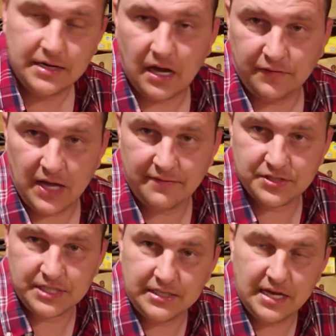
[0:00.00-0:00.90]
Now, if you
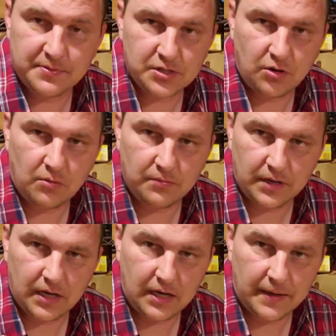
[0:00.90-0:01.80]
haven't seen the episode
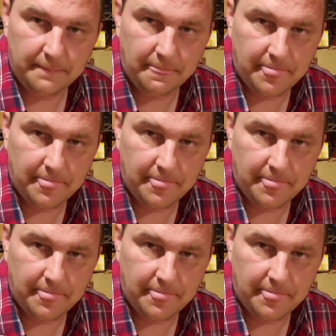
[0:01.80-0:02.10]
on